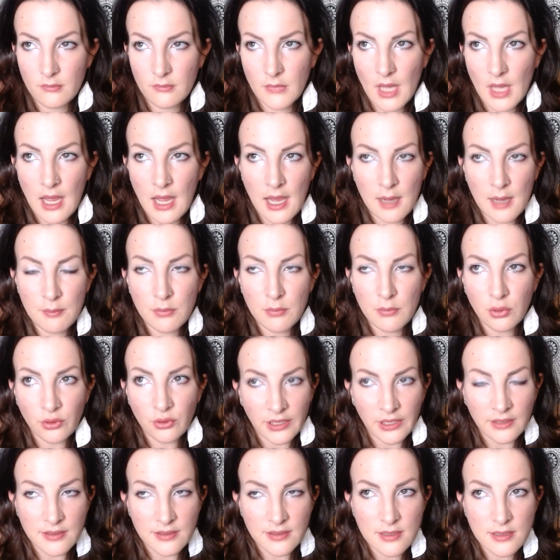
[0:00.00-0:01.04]

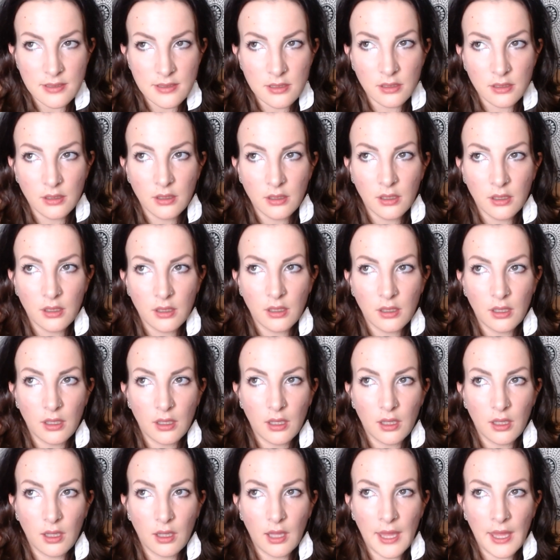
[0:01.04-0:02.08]
humbleness,
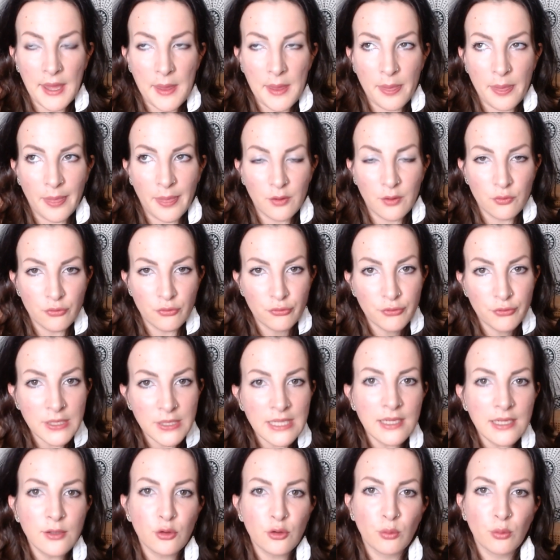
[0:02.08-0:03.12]
and
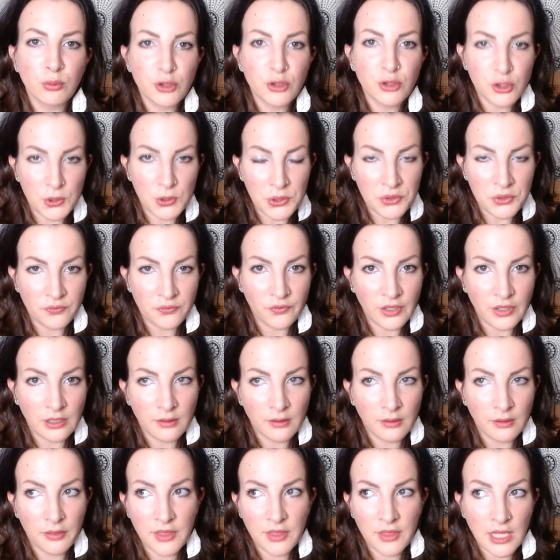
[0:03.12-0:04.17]
really
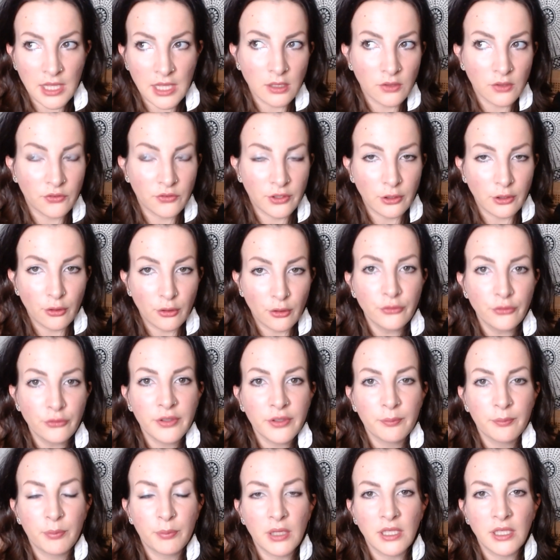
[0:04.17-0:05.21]
observing things and
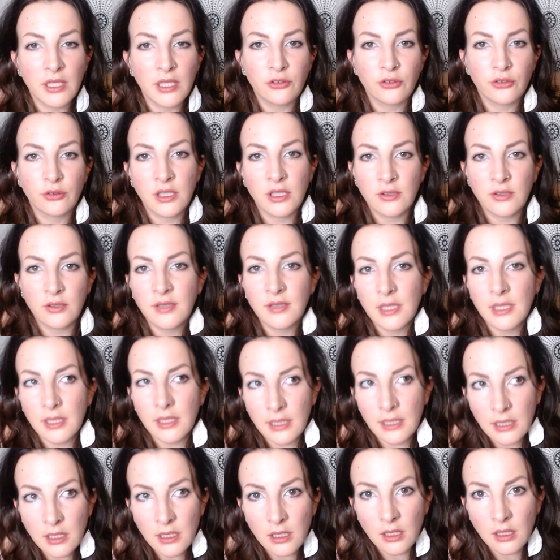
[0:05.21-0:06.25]
contemplation is the
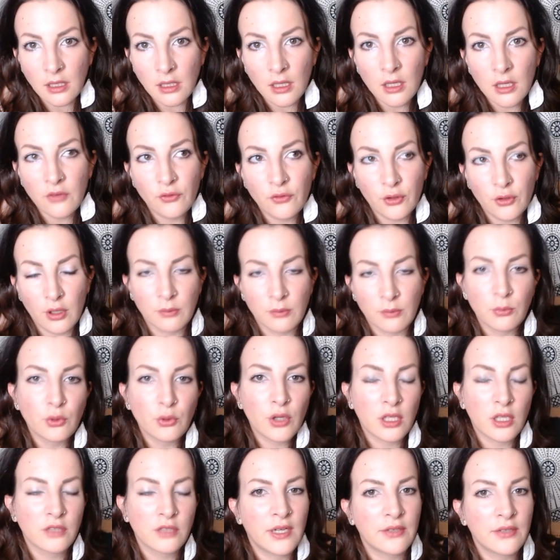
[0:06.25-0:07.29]
key for a more
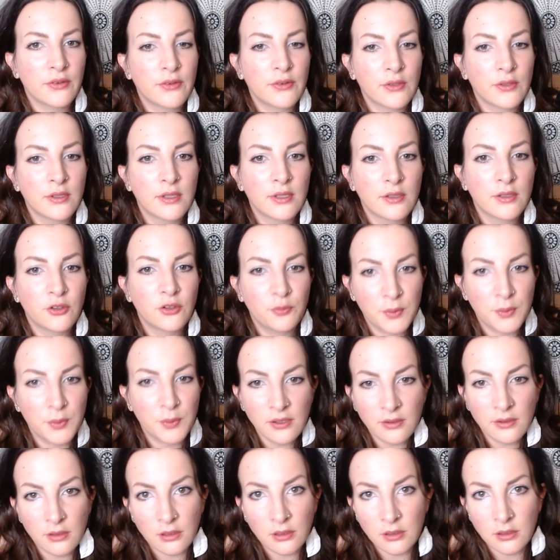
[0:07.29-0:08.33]
advanced
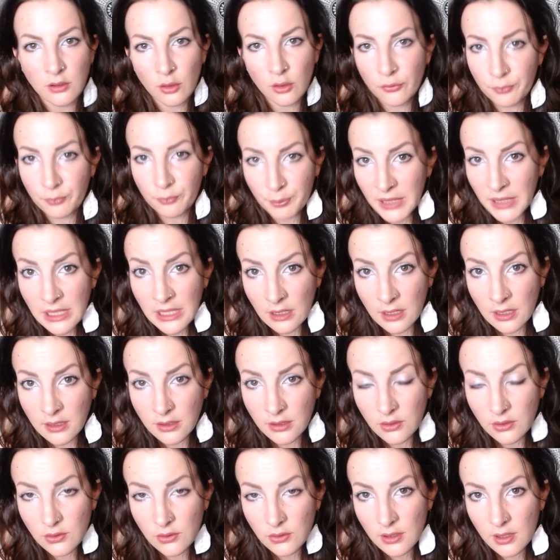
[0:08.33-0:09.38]
species of
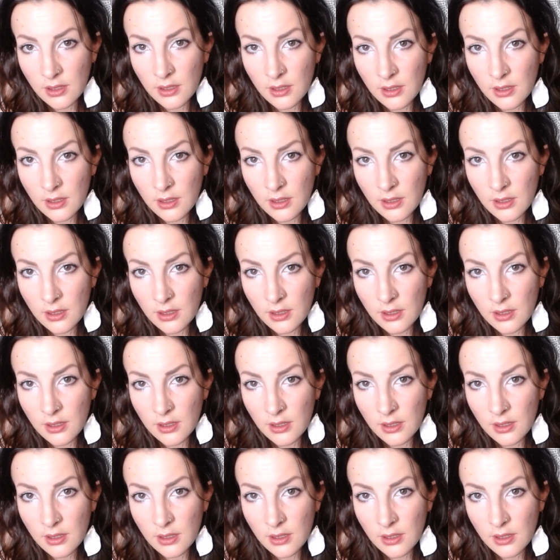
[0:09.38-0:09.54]
beings.